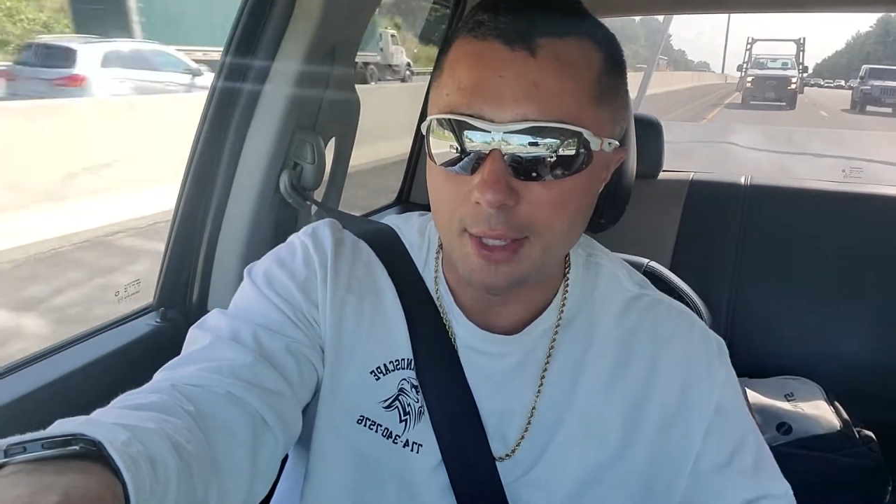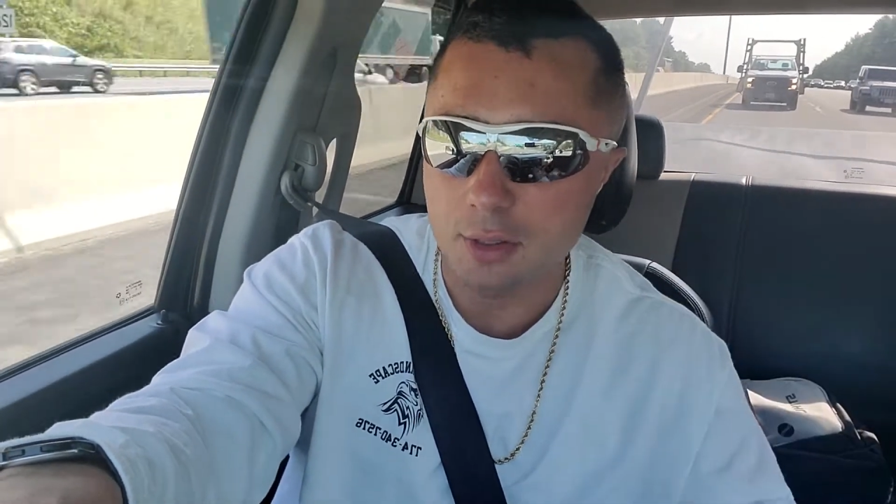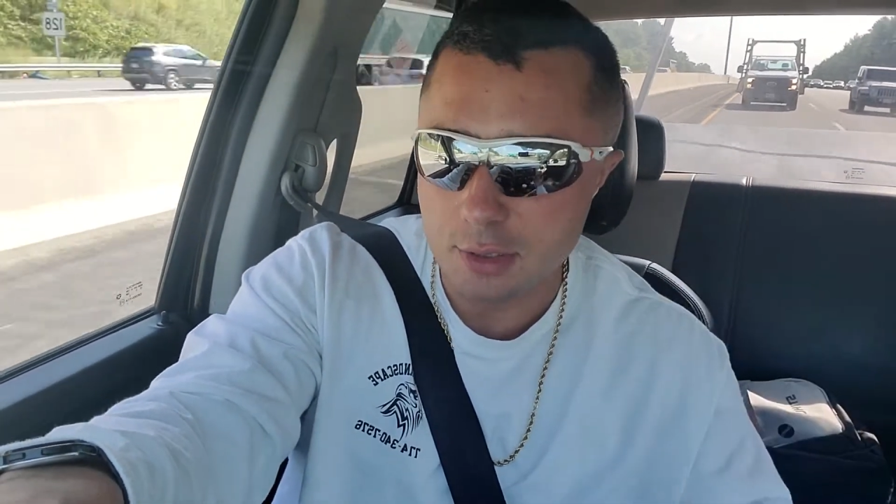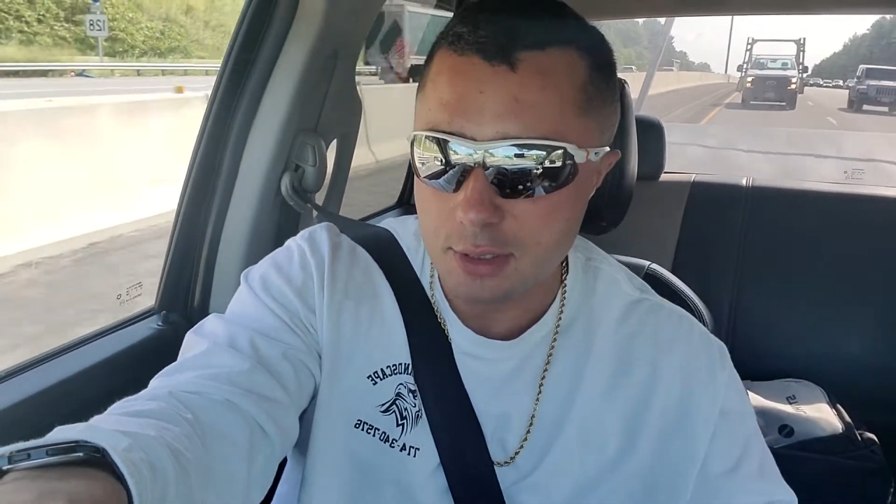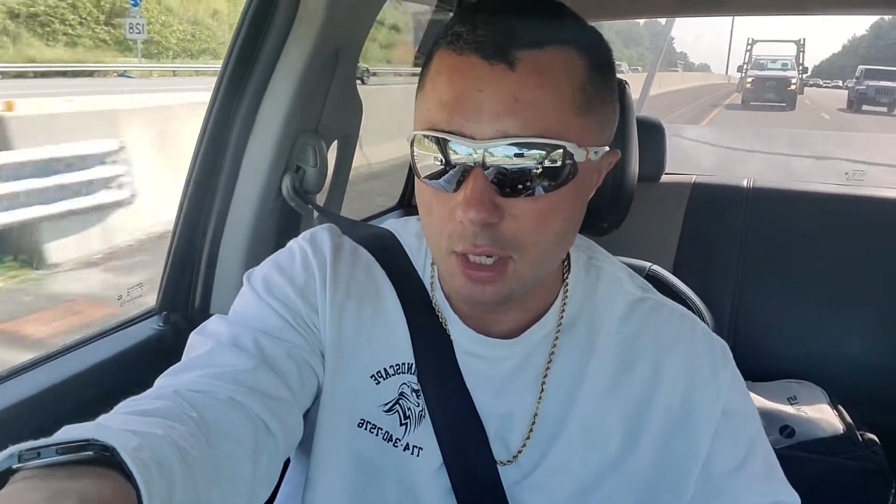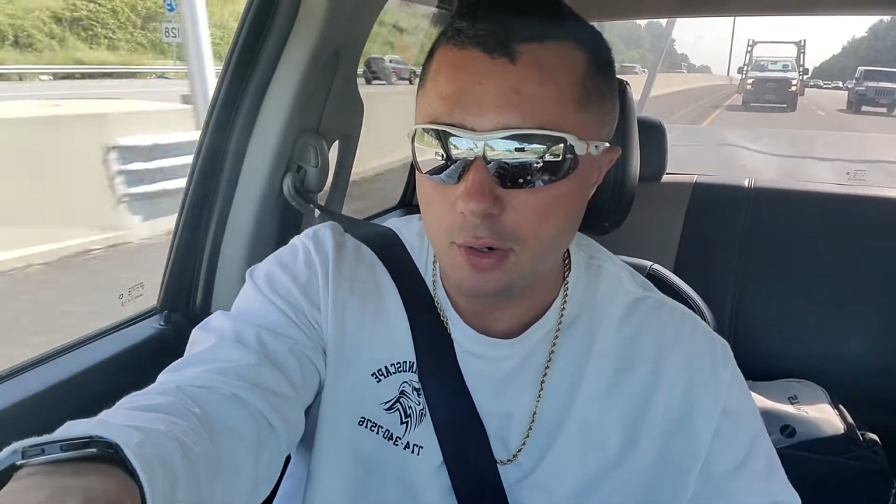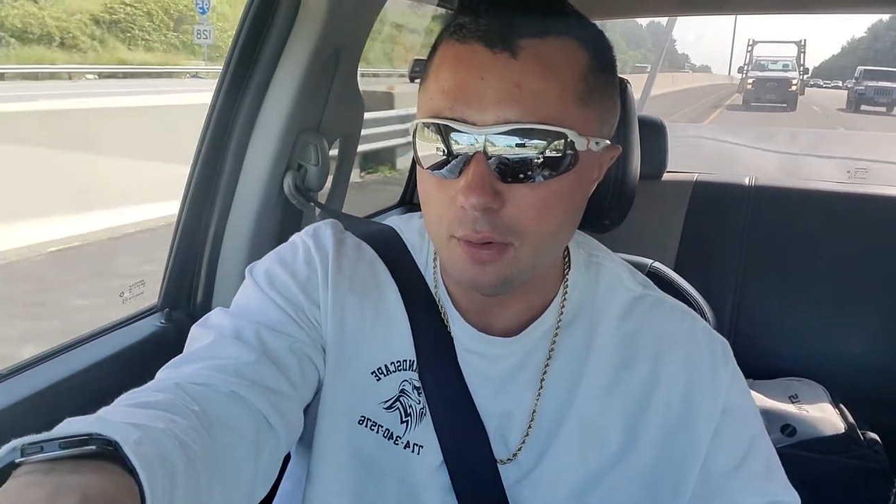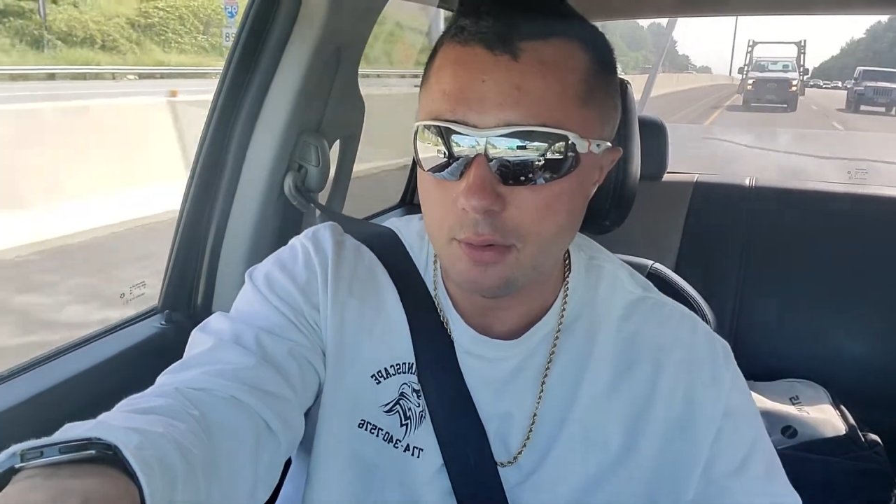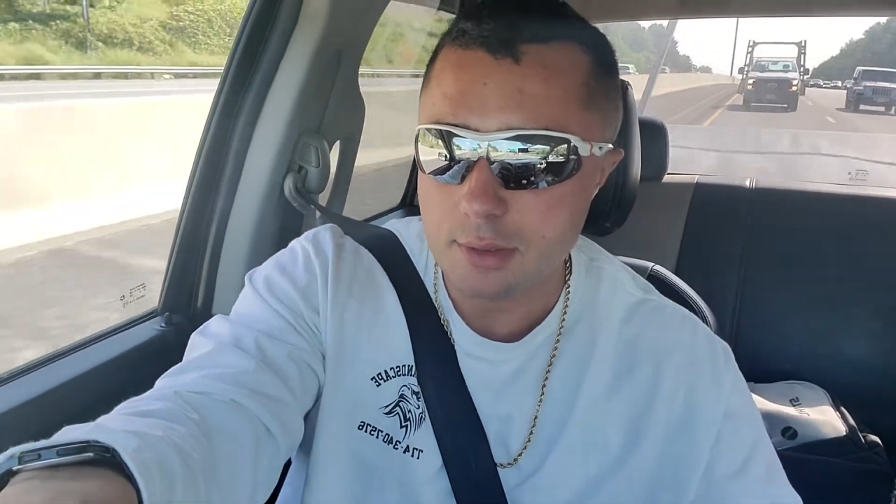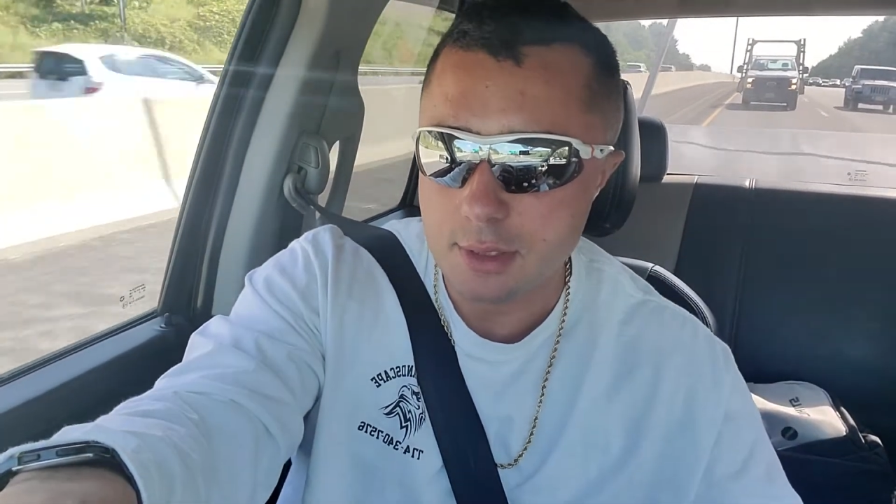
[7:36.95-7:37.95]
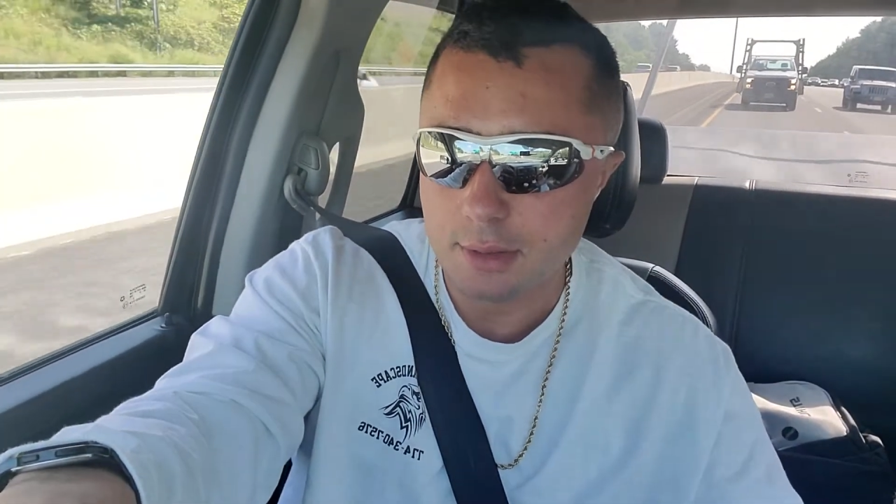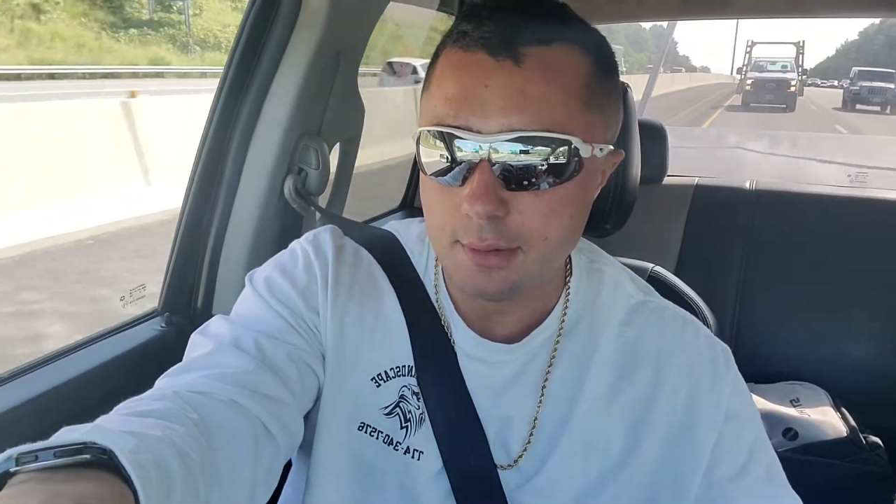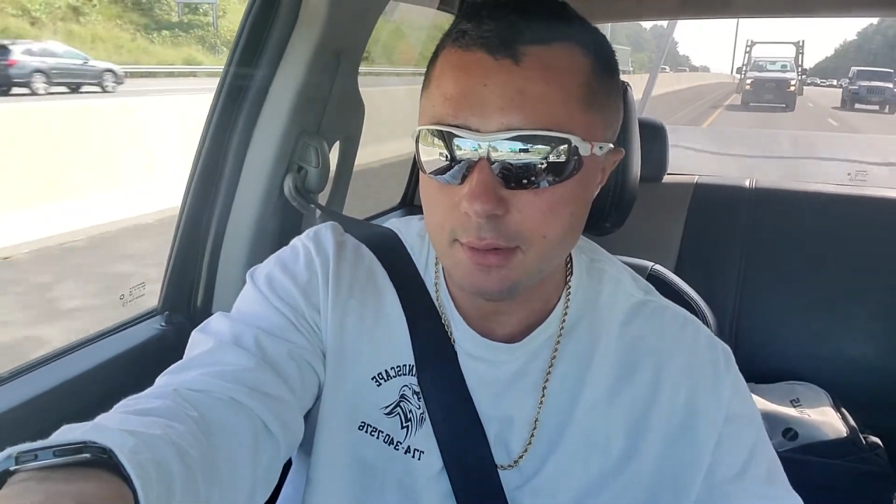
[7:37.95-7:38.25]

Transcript: use those